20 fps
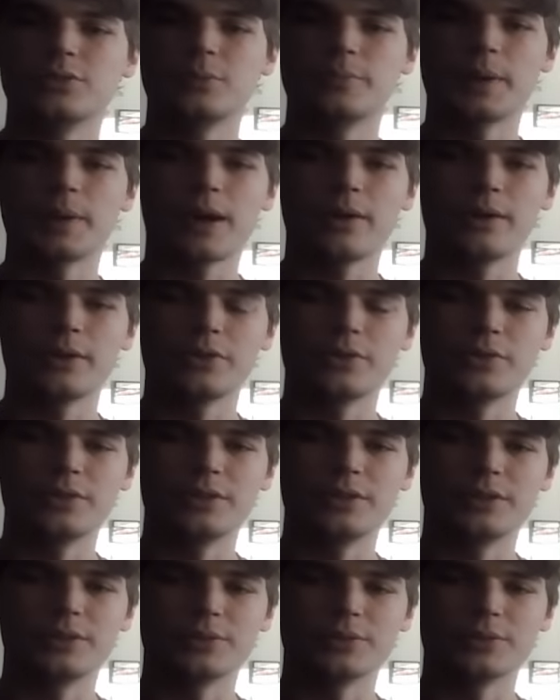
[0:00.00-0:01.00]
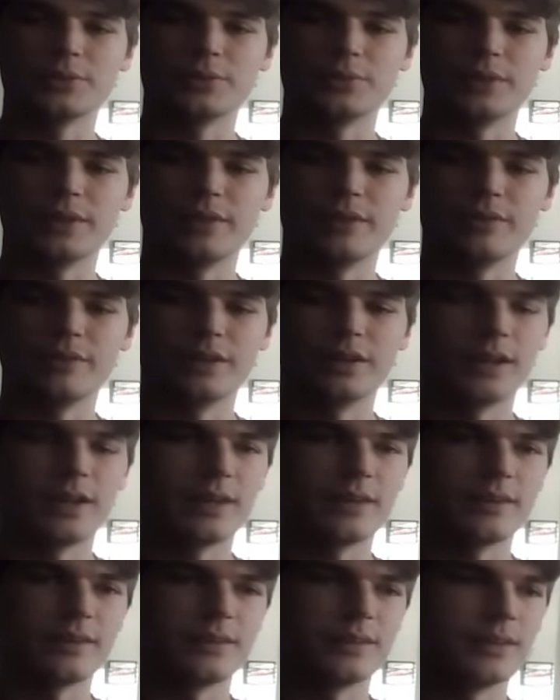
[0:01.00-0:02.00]
the power of 3 equals whatever.
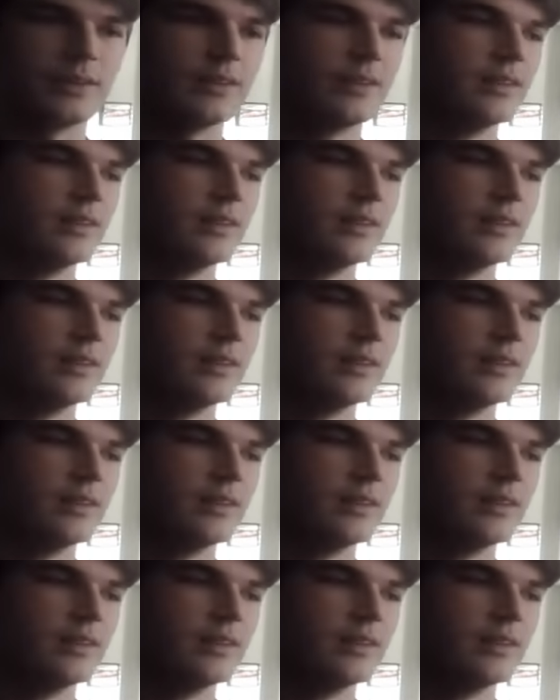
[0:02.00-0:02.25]
I don't know.